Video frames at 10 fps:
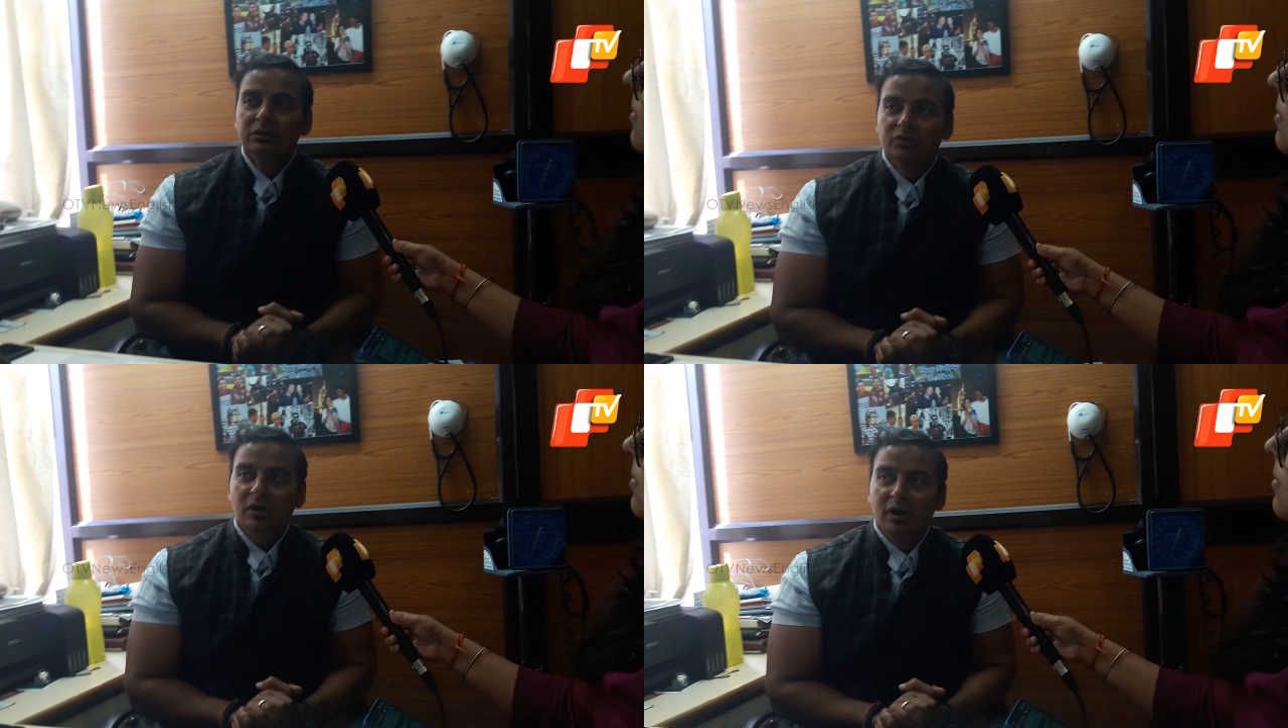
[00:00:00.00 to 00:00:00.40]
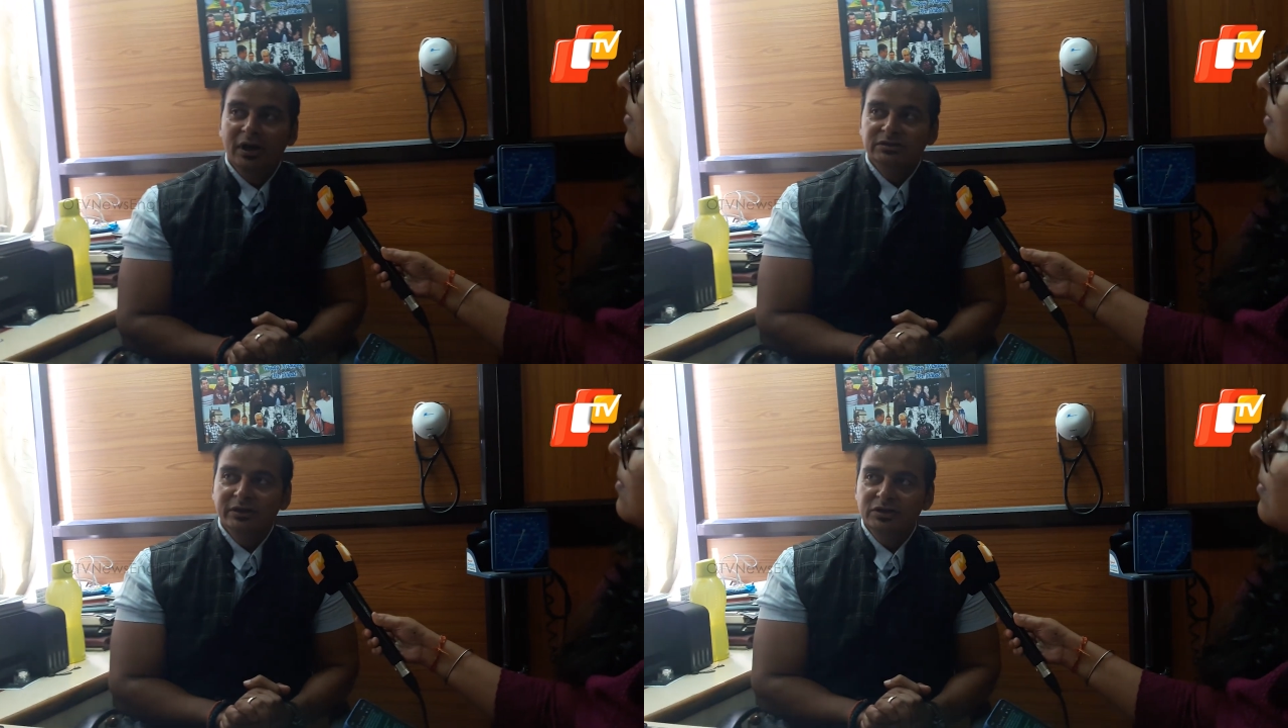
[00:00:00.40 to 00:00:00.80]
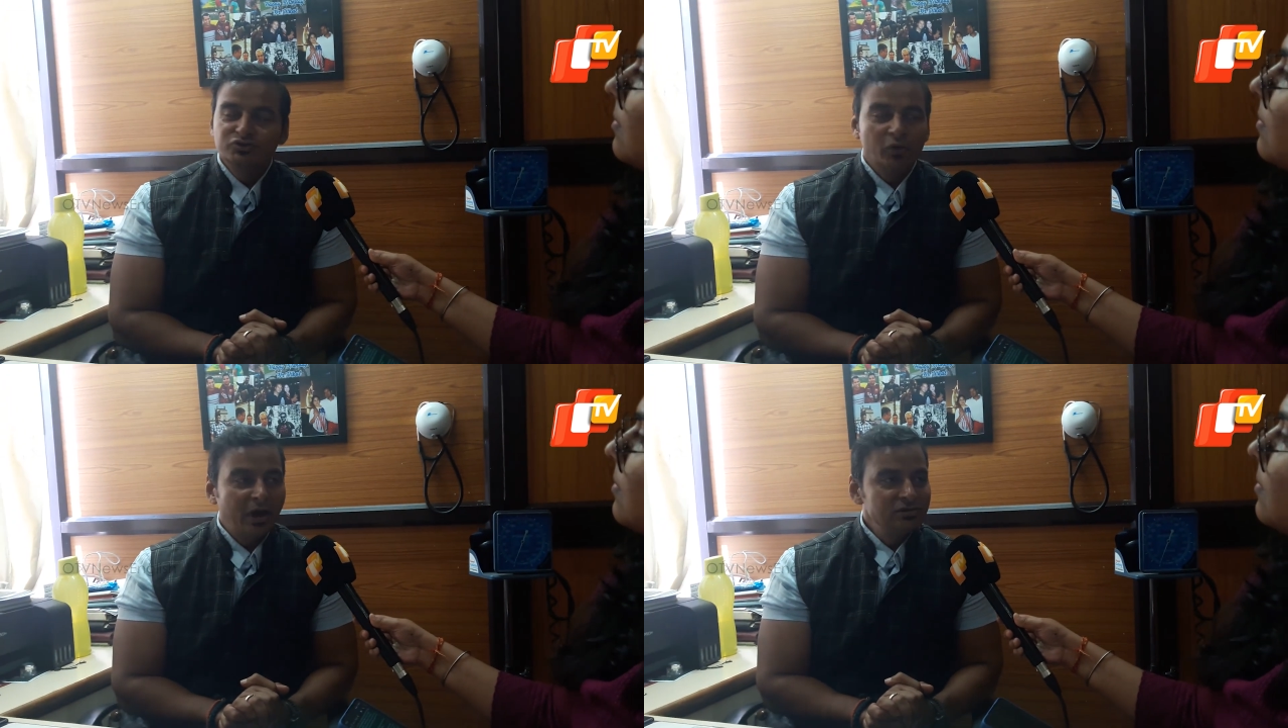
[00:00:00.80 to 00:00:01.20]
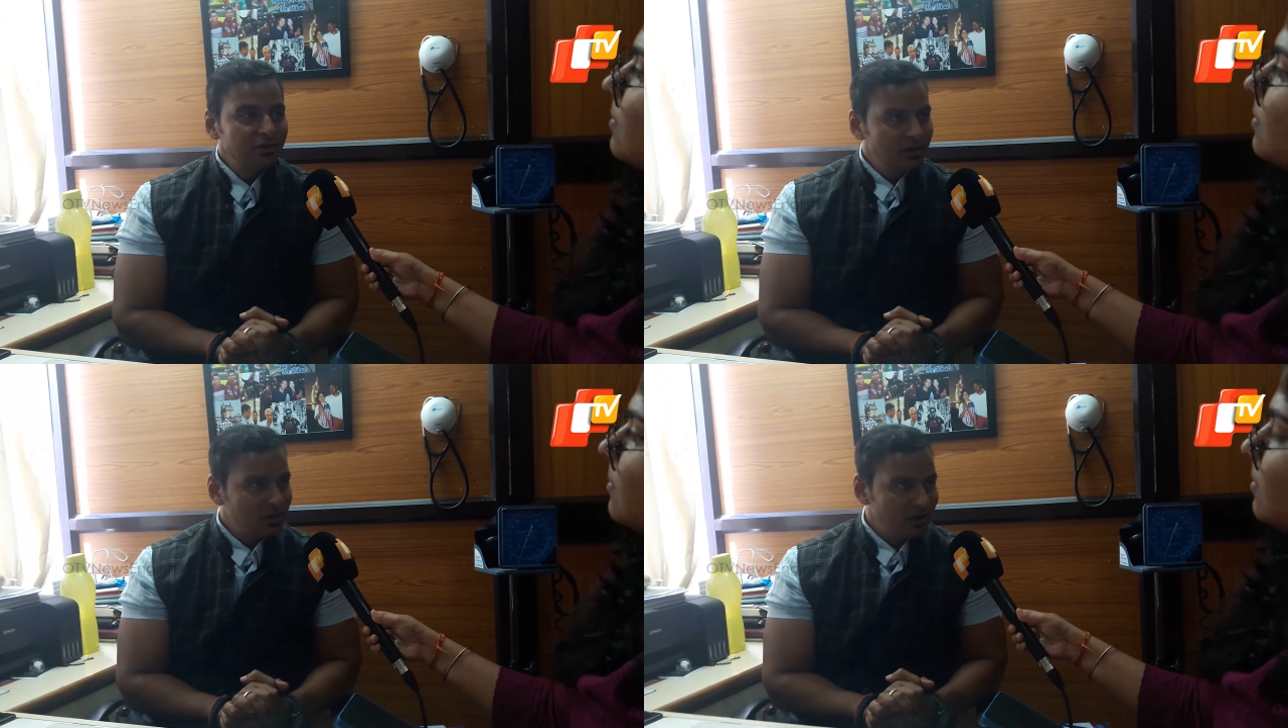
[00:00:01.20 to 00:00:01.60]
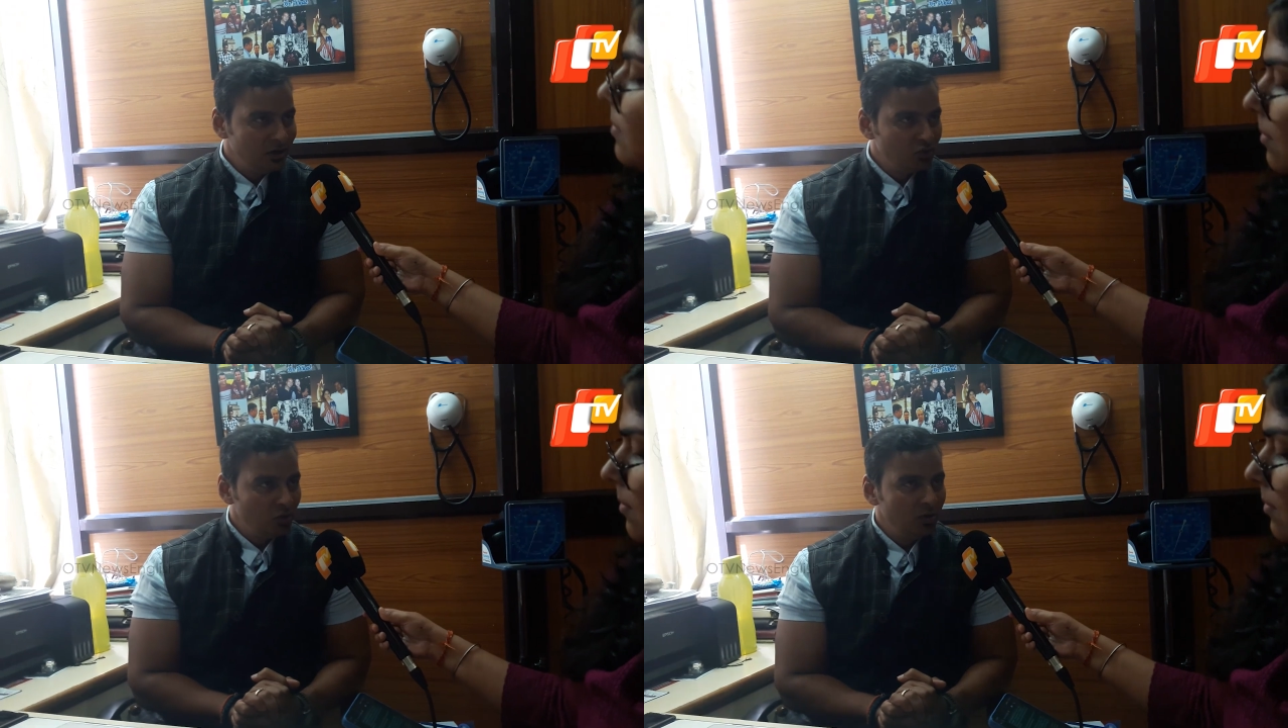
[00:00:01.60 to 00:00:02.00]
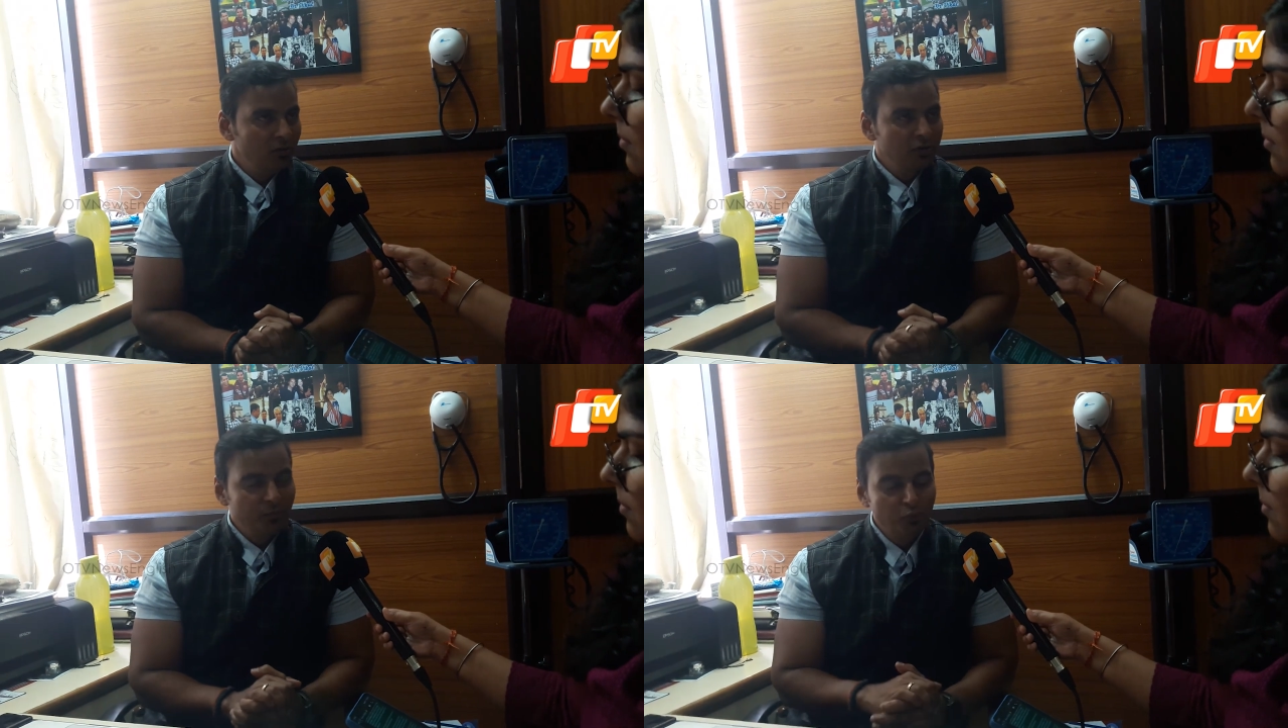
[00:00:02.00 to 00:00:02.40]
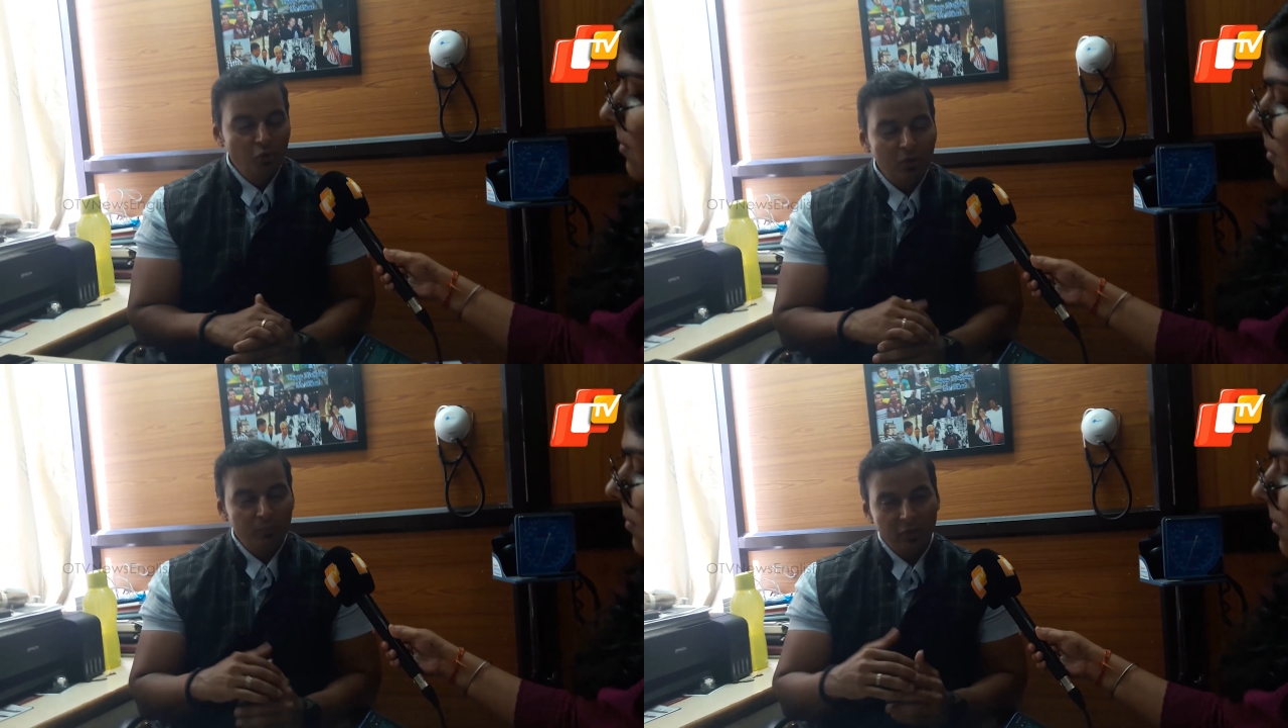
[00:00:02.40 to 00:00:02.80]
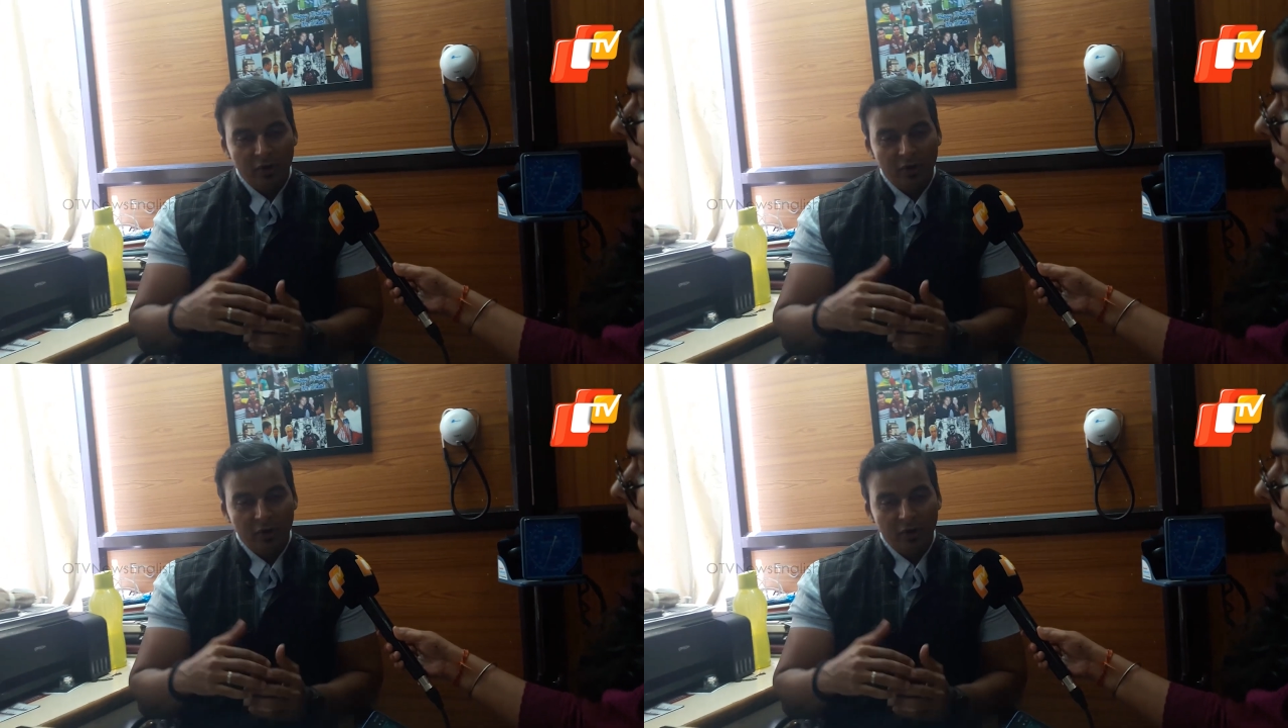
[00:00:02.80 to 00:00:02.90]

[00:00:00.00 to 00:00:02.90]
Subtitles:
So unless until sugar is under control, with a poor